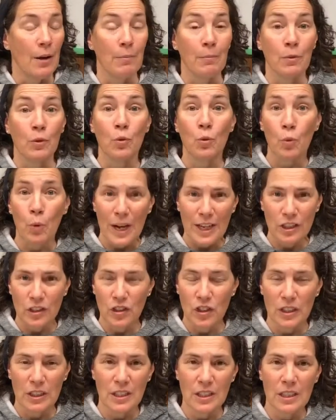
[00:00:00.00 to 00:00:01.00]

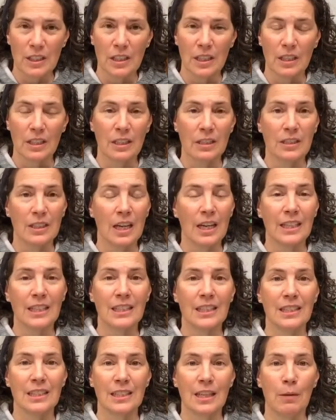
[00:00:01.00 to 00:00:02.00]
questions that
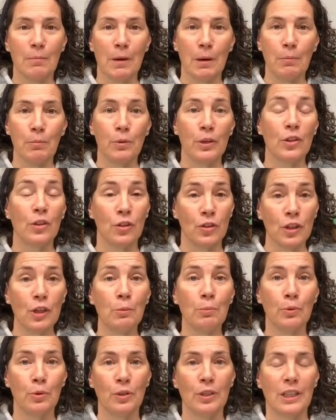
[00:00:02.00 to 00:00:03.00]
scientists come up with, they'll
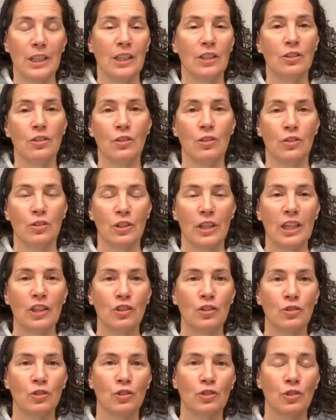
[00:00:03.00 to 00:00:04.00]
put into their
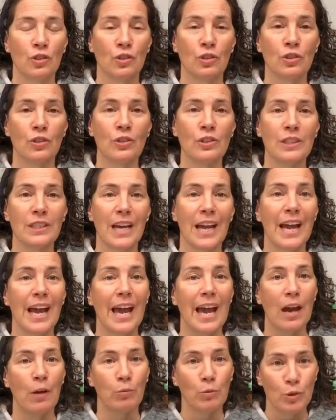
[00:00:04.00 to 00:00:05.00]
nature journals
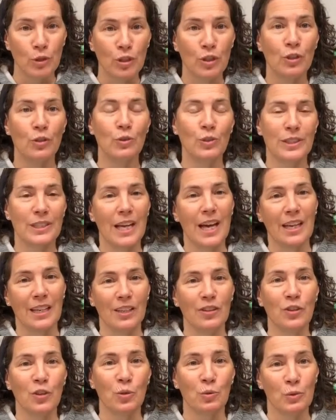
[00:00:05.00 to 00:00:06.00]
and will use that in
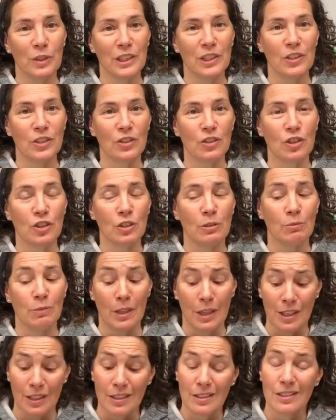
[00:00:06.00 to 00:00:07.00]
their research.
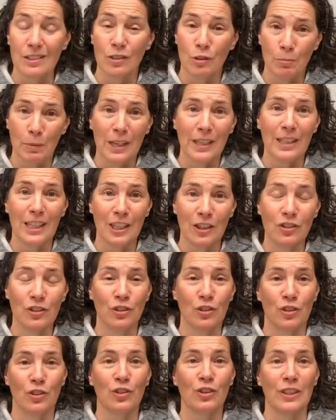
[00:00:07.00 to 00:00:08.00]
So by nature
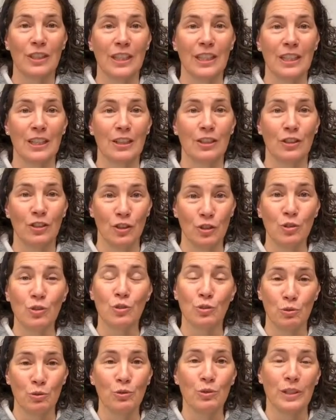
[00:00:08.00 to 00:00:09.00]
journaling, you
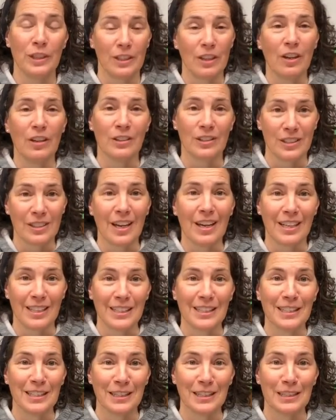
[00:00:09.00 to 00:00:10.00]
truly are
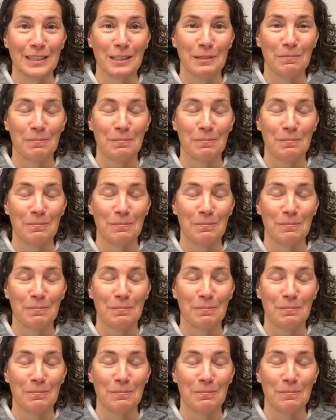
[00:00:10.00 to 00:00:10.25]
scientists.